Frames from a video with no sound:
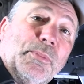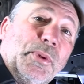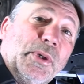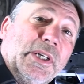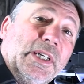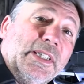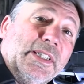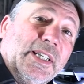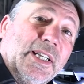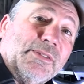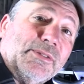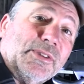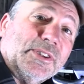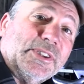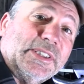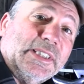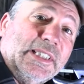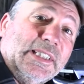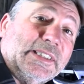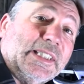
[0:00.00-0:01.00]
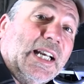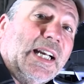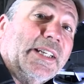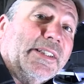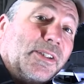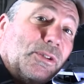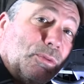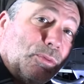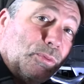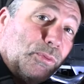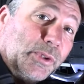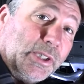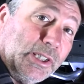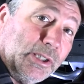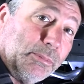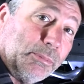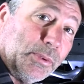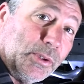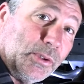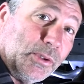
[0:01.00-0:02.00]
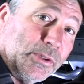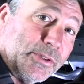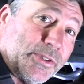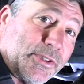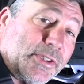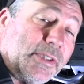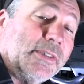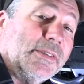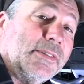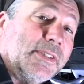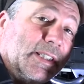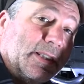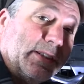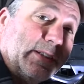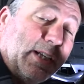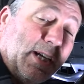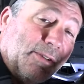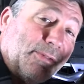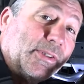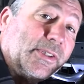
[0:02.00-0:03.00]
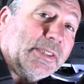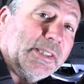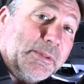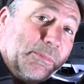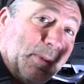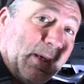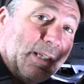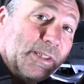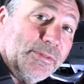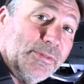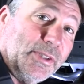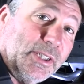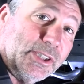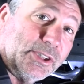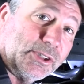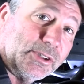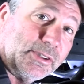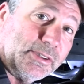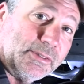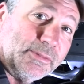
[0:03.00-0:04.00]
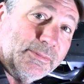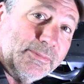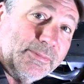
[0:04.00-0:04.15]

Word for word: putting never seize on the rear bolts is definitely beneficial.